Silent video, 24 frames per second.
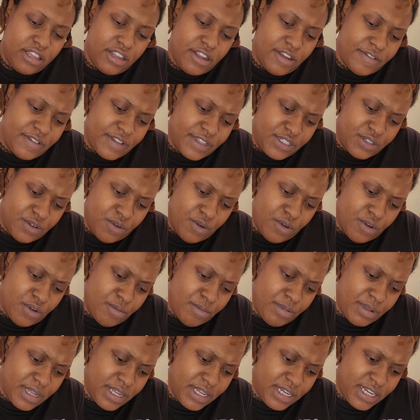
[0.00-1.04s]
And I love
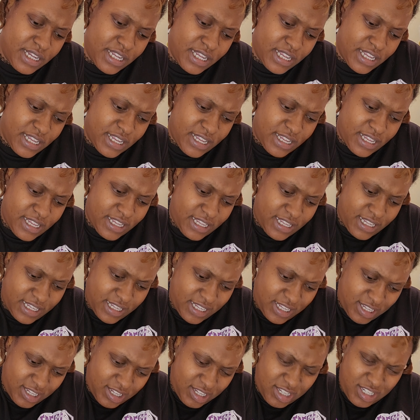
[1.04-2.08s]
this oil blend.
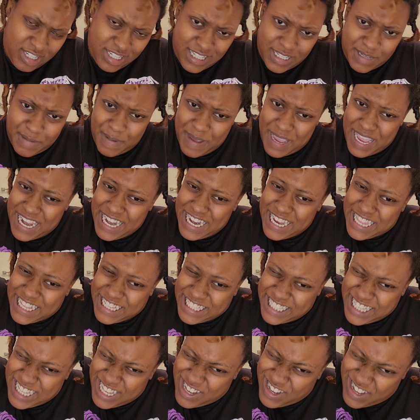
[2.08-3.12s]
It's just a
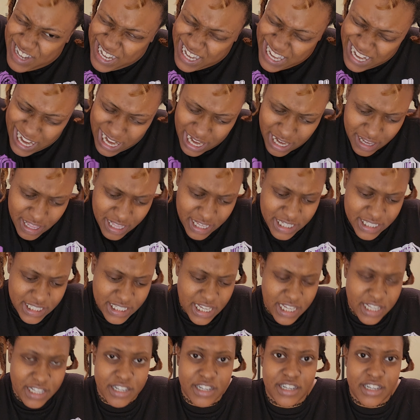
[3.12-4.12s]
pain in the tail to get out of the